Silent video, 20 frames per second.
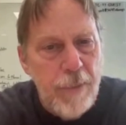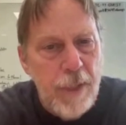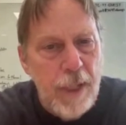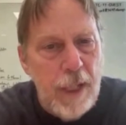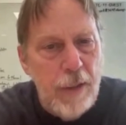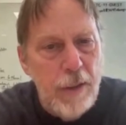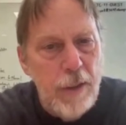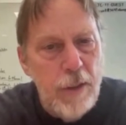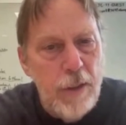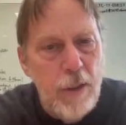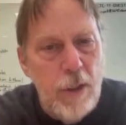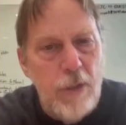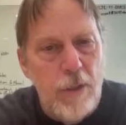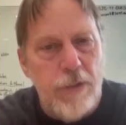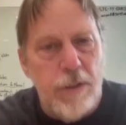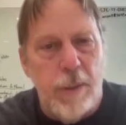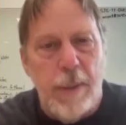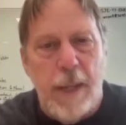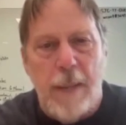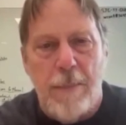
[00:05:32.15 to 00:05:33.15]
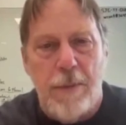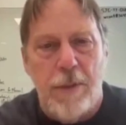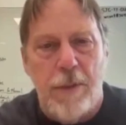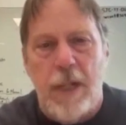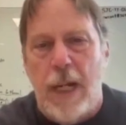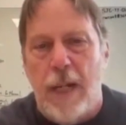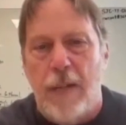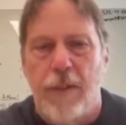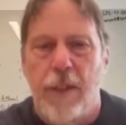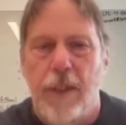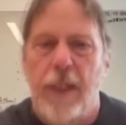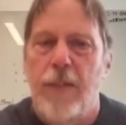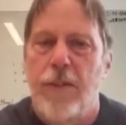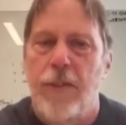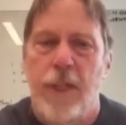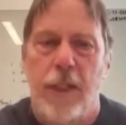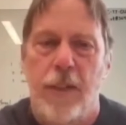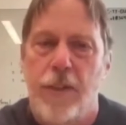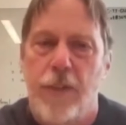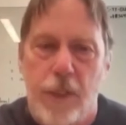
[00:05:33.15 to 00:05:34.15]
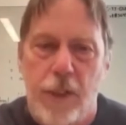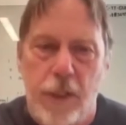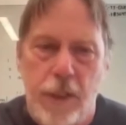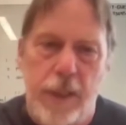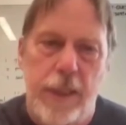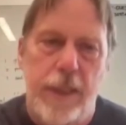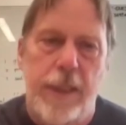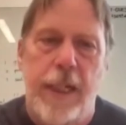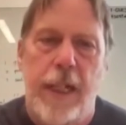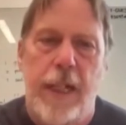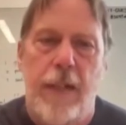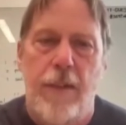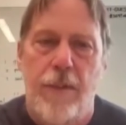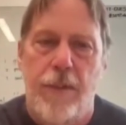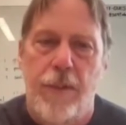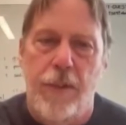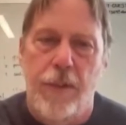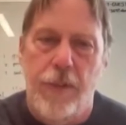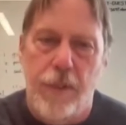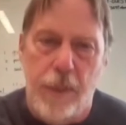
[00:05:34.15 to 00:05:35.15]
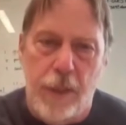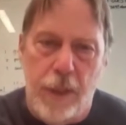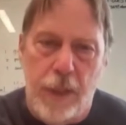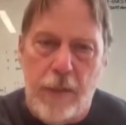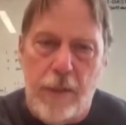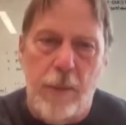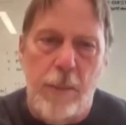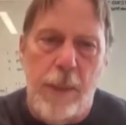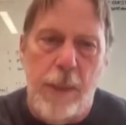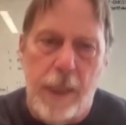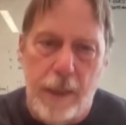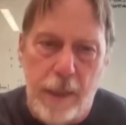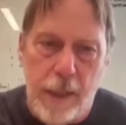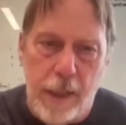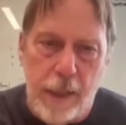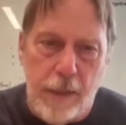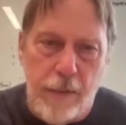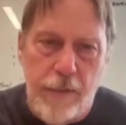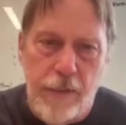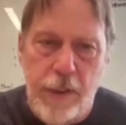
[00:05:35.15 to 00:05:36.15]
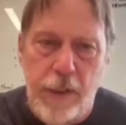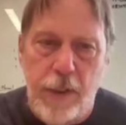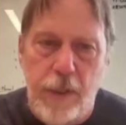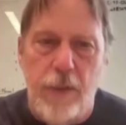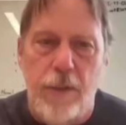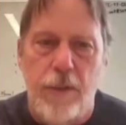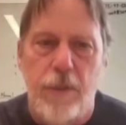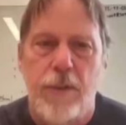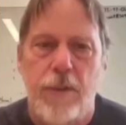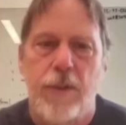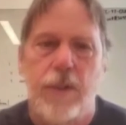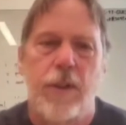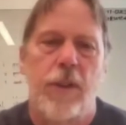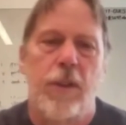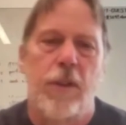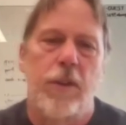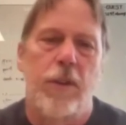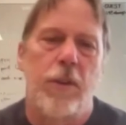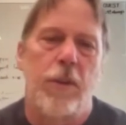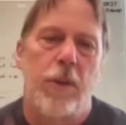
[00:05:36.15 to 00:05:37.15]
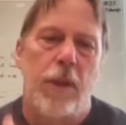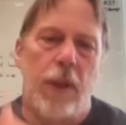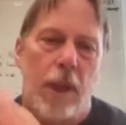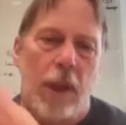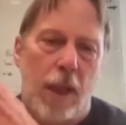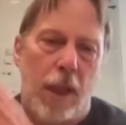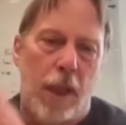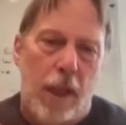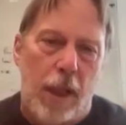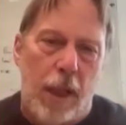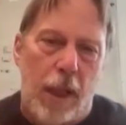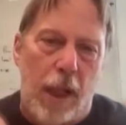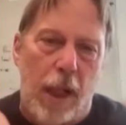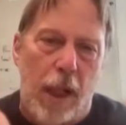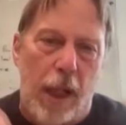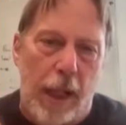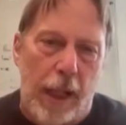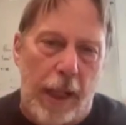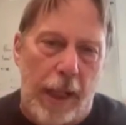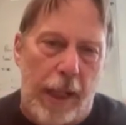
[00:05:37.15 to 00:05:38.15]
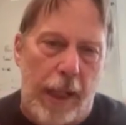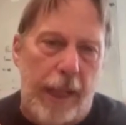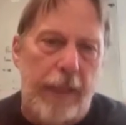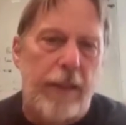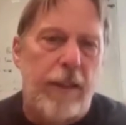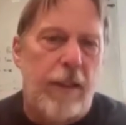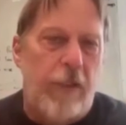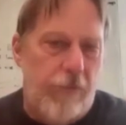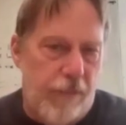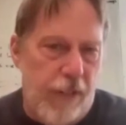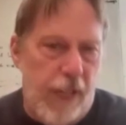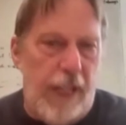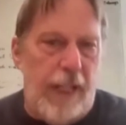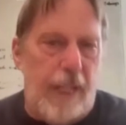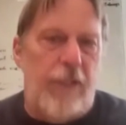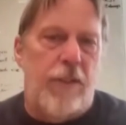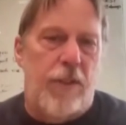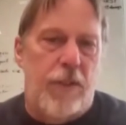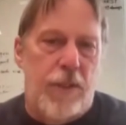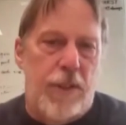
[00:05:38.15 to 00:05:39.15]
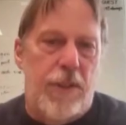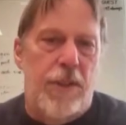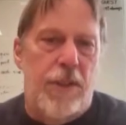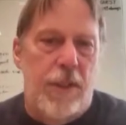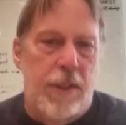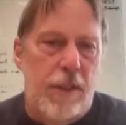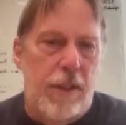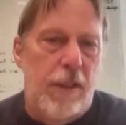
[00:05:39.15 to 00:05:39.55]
how you go from abstract things like circuit analysis and electromagnetic fields to a device.